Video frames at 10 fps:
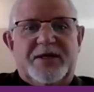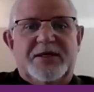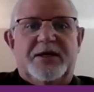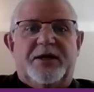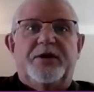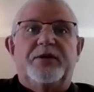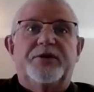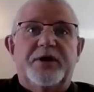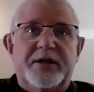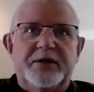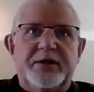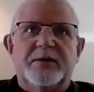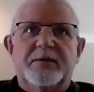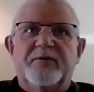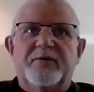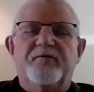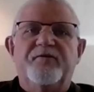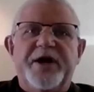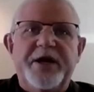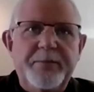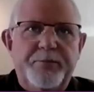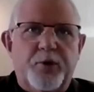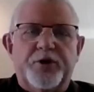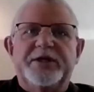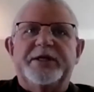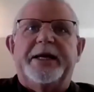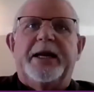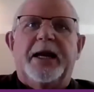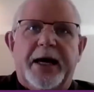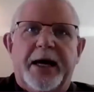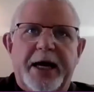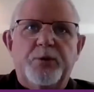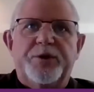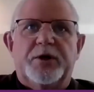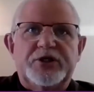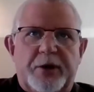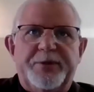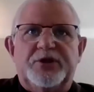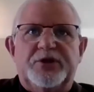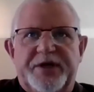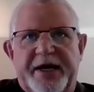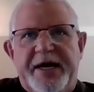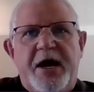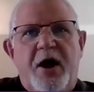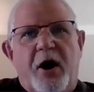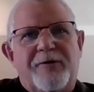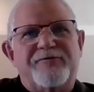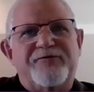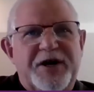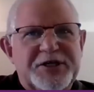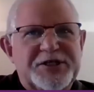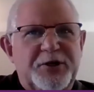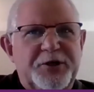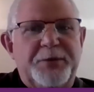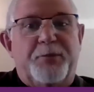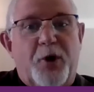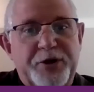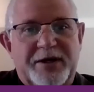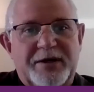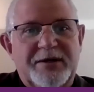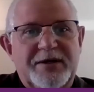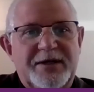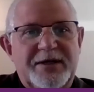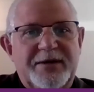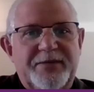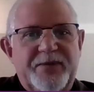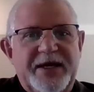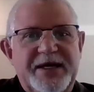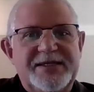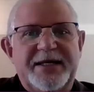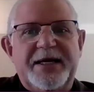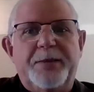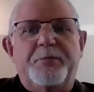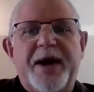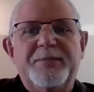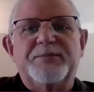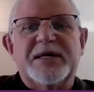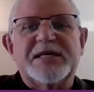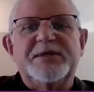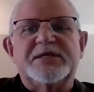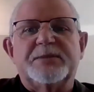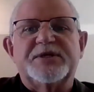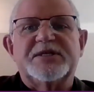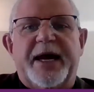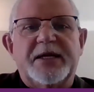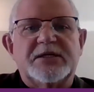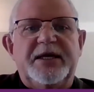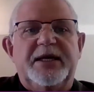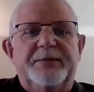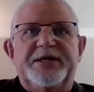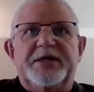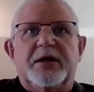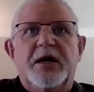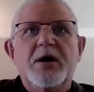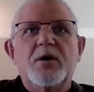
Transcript: And then thirdly, very important in line with our topic today of functional reporting, is that the impairment must be substantially limiting.